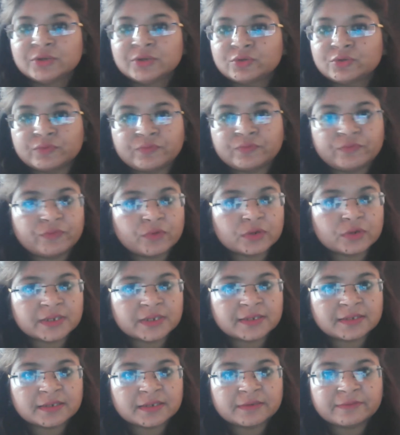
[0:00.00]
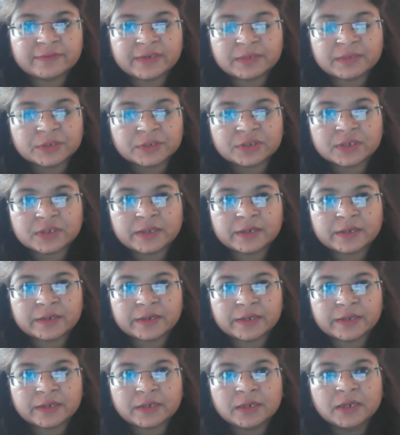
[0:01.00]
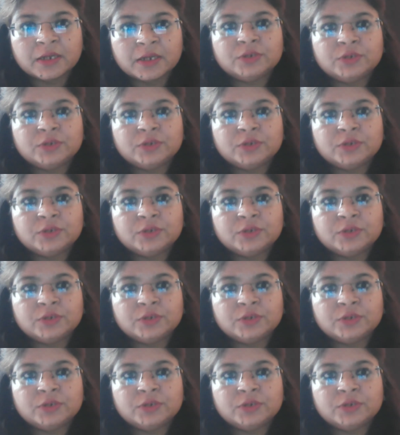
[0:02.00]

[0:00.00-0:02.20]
So four things are very much clear here.